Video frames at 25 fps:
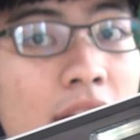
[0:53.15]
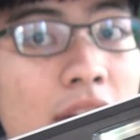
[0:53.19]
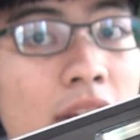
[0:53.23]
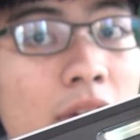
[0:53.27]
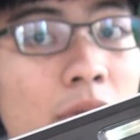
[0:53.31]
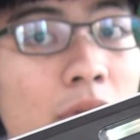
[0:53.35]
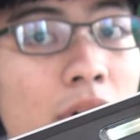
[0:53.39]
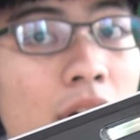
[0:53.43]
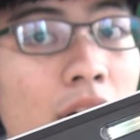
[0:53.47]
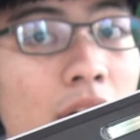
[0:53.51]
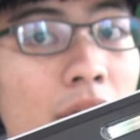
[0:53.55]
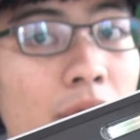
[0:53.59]

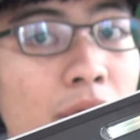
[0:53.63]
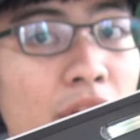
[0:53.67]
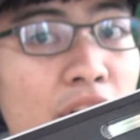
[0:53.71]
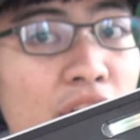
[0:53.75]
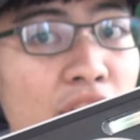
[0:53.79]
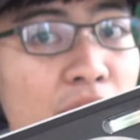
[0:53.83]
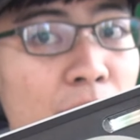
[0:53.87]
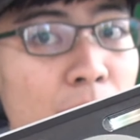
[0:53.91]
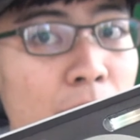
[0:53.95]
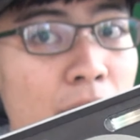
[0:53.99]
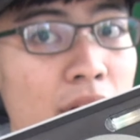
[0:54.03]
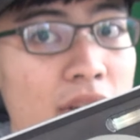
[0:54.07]
the one of
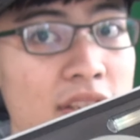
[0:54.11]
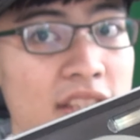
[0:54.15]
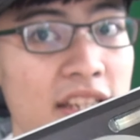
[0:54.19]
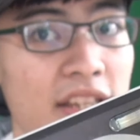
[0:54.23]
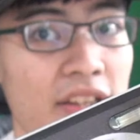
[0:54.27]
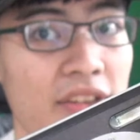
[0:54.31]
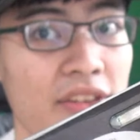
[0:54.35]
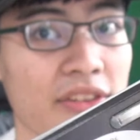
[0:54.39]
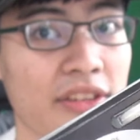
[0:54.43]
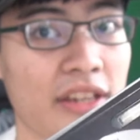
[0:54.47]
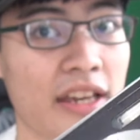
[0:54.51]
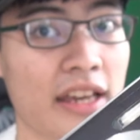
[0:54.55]
those
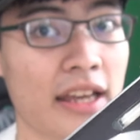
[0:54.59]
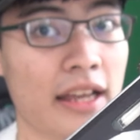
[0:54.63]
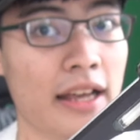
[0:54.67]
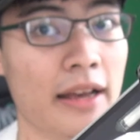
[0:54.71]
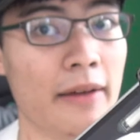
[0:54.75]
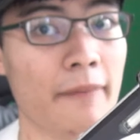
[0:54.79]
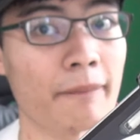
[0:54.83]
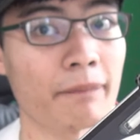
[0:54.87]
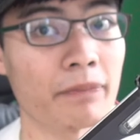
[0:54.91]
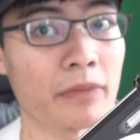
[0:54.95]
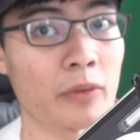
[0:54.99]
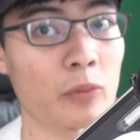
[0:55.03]
projects
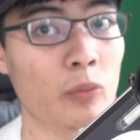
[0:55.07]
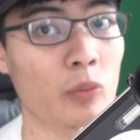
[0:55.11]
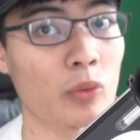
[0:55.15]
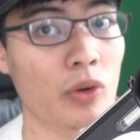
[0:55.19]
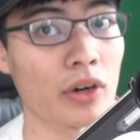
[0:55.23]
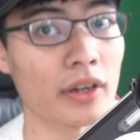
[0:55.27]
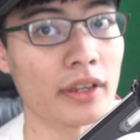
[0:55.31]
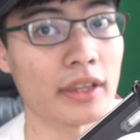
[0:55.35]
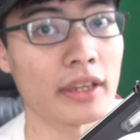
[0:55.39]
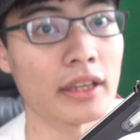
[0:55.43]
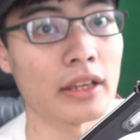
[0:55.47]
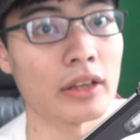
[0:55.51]
that I'm
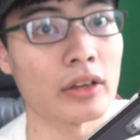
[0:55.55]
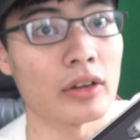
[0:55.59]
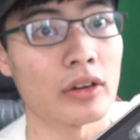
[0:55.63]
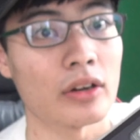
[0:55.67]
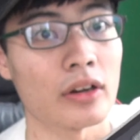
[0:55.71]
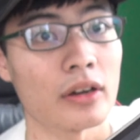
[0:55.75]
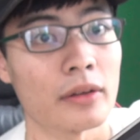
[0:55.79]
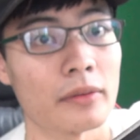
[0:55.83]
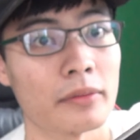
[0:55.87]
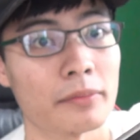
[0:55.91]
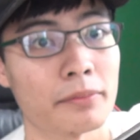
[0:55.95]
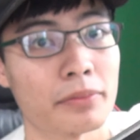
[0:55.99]
working
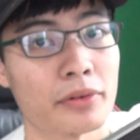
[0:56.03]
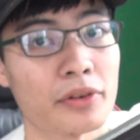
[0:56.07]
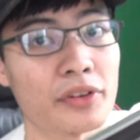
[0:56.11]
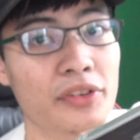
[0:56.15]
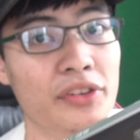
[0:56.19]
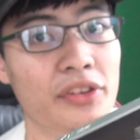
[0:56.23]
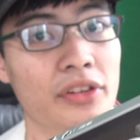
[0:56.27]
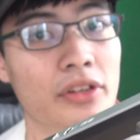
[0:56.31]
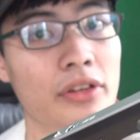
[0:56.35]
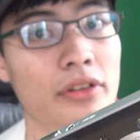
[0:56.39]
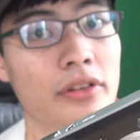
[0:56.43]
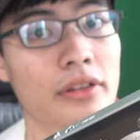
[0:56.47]
on
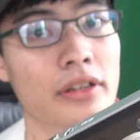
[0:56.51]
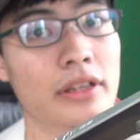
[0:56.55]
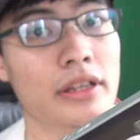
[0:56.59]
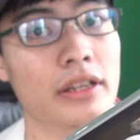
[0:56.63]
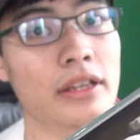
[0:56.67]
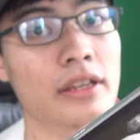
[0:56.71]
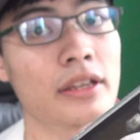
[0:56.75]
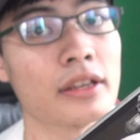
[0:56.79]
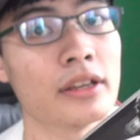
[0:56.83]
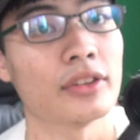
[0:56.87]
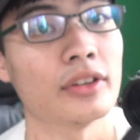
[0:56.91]
personally.